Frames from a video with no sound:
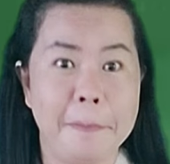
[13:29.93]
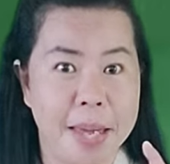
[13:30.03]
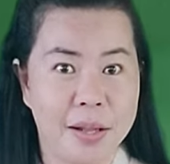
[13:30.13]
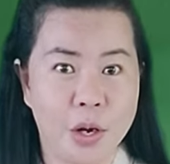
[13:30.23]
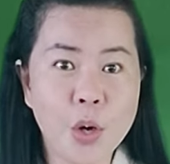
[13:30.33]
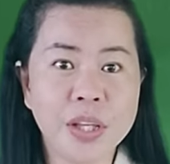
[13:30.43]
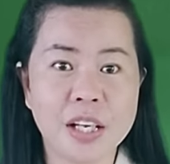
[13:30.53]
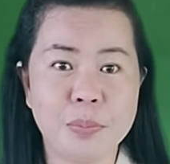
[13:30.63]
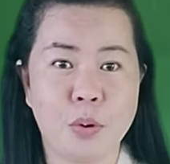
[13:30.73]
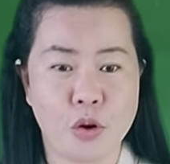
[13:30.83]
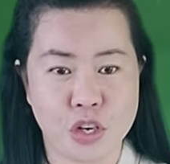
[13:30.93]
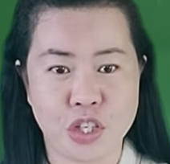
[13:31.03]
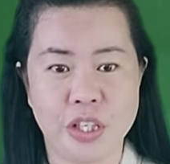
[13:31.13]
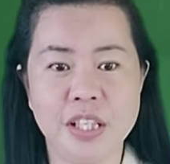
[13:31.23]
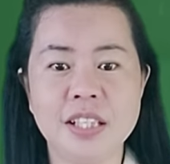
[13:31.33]
Below that
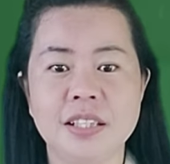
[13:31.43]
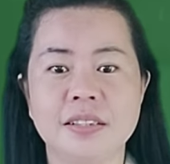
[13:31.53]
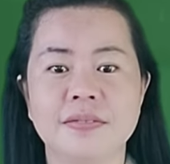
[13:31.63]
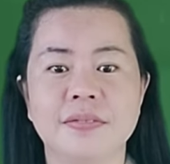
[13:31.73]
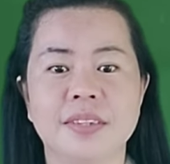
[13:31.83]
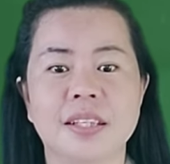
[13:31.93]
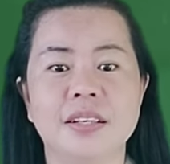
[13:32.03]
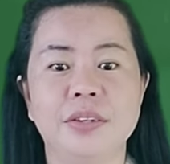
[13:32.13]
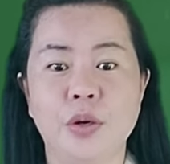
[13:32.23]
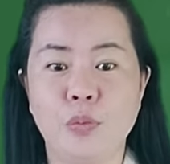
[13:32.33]
portion, the